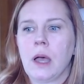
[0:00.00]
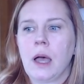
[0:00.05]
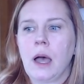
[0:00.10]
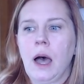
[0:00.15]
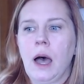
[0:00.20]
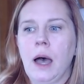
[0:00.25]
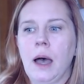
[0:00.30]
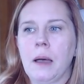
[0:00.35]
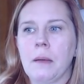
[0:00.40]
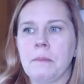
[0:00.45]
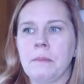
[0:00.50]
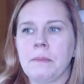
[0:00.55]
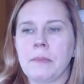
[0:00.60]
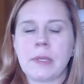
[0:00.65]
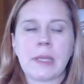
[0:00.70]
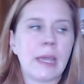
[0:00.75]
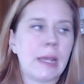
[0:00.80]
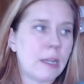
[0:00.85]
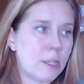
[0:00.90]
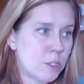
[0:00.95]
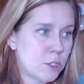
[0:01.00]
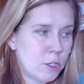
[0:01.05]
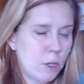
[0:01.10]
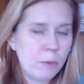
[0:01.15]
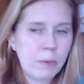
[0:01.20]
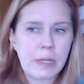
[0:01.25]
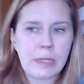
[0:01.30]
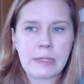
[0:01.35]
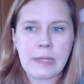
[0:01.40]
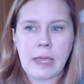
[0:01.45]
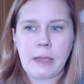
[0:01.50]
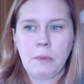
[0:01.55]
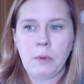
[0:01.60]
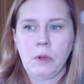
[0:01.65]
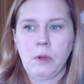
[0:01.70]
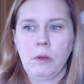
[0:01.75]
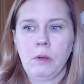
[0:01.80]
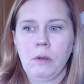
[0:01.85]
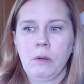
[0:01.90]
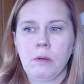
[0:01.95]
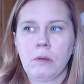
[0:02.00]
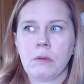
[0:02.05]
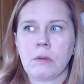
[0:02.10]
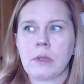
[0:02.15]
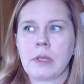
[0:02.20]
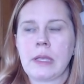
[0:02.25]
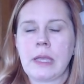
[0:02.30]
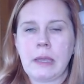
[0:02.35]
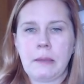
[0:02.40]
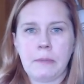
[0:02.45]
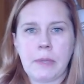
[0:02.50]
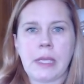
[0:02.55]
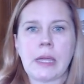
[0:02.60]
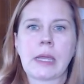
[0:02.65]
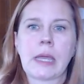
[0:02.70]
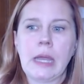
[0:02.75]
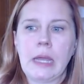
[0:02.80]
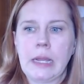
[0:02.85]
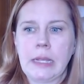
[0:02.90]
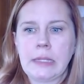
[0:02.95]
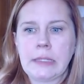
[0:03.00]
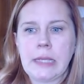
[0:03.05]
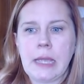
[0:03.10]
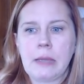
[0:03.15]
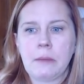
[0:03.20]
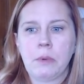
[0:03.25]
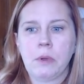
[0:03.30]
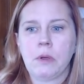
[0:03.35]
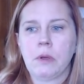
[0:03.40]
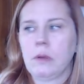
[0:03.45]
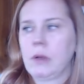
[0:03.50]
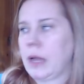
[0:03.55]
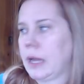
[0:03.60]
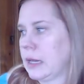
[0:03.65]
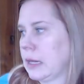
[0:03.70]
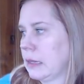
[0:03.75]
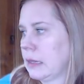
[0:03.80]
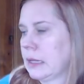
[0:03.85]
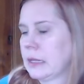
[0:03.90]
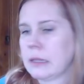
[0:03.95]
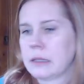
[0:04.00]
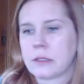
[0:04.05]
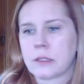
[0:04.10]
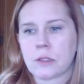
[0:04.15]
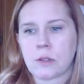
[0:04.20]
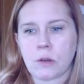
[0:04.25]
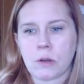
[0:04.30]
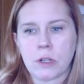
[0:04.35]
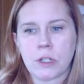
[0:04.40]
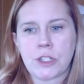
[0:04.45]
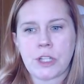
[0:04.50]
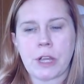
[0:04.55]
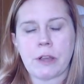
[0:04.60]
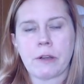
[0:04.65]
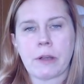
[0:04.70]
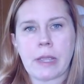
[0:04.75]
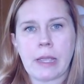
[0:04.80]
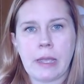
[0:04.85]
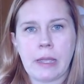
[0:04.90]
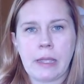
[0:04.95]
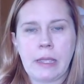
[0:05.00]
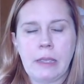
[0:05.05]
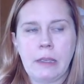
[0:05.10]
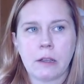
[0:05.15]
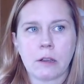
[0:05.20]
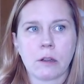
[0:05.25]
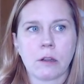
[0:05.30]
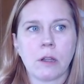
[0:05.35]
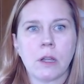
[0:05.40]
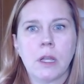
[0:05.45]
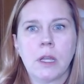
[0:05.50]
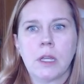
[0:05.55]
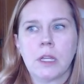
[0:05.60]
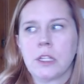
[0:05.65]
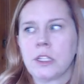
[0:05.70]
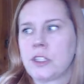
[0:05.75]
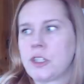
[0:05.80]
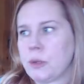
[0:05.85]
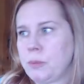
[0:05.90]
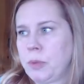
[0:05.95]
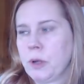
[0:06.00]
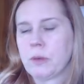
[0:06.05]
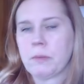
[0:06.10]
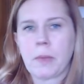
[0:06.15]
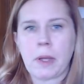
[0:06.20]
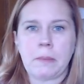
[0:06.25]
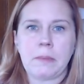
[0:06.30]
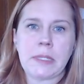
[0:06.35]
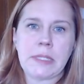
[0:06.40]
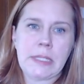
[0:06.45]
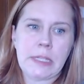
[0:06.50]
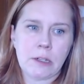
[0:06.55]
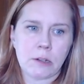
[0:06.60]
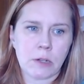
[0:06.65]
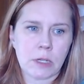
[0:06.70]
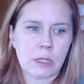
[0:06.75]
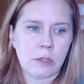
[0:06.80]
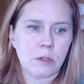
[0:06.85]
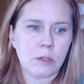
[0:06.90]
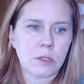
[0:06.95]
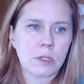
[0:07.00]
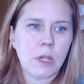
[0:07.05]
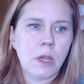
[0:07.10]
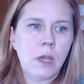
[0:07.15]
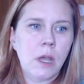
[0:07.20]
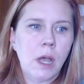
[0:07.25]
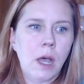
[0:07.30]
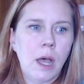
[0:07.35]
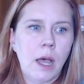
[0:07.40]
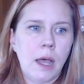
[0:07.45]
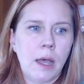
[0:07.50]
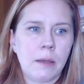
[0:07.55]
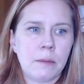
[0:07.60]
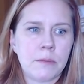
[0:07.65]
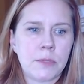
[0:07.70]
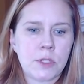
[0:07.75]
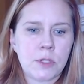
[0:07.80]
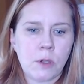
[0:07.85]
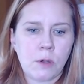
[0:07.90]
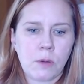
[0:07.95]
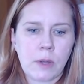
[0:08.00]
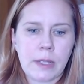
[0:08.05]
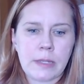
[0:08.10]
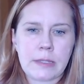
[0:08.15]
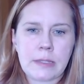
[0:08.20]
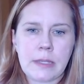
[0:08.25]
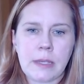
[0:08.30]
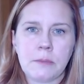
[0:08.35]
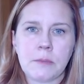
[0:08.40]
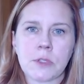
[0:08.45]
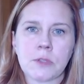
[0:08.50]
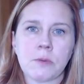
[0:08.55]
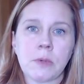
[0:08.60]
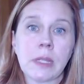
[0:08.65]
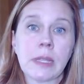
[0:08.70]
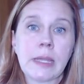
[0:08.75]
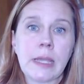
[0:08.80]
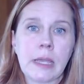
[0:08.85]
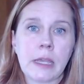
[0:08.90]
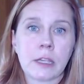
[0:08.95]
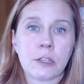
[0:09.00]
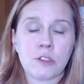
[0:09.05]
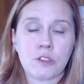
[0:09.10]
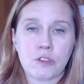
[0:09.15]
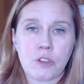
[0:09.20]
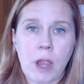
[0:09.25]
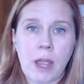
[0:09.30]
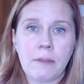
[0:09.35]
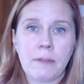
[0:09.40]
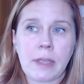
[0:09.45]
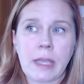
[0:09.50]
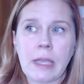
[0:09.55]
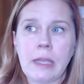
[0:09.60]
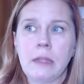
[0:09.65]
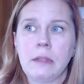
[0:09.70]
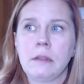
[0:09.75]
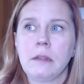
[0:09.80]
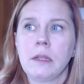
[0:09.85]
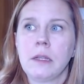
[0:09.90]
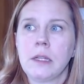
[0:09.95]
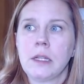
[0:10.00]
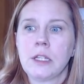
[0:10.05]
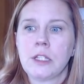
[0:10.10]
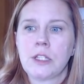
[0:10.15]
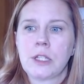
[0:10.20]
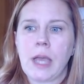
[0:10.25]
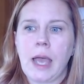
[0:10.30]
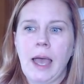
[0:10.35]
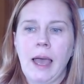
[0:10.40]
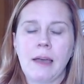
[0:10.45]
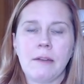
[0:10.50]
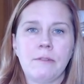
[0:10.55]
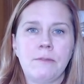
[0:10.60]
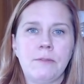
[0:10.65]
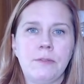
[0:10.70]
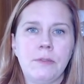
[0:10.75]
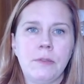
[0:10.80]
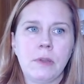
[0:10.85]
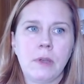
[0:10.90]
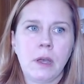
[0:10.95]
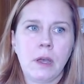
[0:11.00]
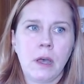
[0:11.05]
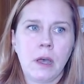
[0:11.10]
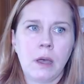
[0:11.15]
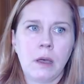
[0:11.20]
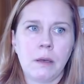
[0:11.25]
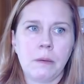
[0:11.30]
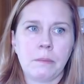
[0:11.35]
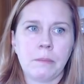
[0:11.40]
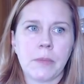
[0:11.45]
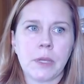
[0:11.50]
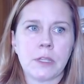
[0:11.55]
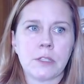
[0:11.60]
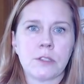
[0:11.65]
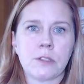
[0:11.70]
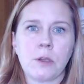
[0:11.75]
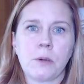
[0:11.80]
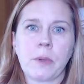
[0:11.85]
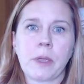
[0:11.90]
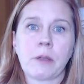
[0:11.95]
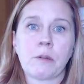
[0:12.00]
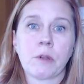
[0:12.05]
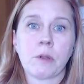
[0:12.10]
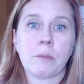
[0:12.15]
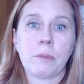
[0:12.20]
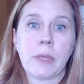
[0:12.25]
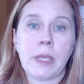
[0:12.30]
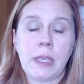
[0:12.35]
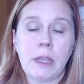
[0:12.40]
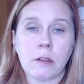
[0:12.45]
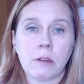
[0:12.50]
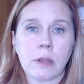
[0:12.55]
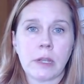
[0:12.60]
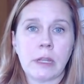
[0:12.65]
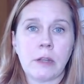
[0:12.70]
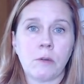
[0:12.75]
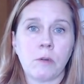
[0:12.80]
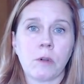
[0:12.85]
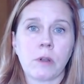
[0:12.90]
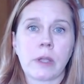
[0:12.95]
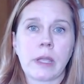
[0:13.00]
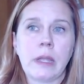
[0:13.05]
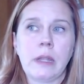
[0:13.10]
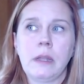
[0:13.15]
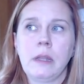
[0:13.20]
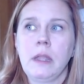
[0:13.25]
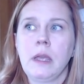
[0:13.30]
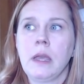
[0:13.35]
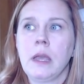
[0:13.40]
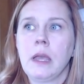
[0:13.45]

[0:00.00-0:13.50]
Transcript: um, get a sewing table, get me a cutting table, and a little storage area here to put my materials. Um, so it seems really extravagant to have um, a sewing room here in Oregon